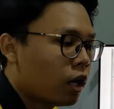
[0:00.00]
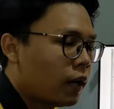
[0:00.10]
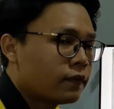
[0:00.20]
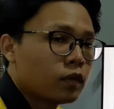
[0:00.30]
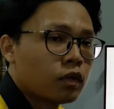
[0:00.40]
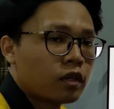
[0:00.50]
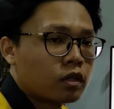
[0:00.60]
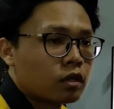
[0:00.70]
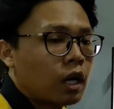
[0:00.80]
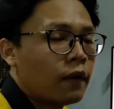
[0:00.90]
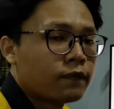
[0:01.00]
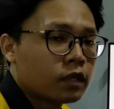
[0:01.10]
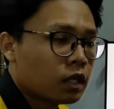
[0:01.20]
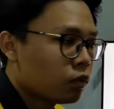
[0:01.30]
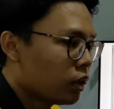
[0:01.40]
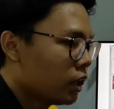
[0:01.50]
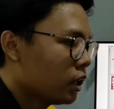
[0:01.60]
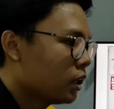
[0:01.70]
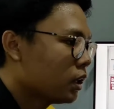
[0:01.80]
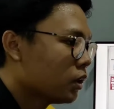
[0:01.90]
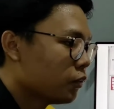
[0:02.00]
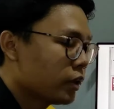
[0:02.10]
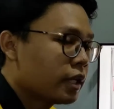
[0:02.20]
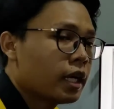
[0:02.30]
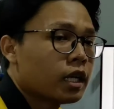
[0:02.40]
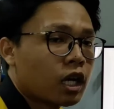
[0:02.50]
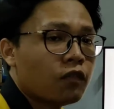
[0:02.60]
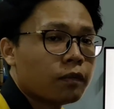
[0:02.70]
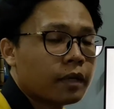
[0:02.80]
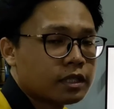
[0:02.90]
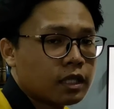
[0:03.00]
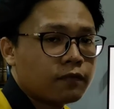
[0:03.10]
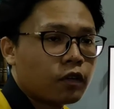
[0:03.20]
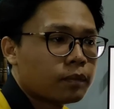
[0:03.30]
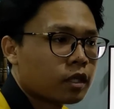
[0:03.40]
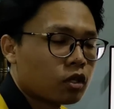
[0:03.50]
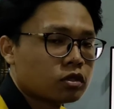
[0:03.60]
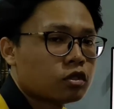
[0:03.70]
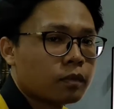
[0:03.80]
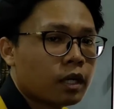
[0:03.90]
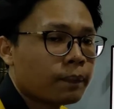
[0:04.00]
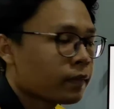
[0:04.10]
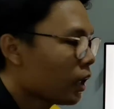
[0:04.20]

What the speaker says: after we regain the confirmation from the consumer,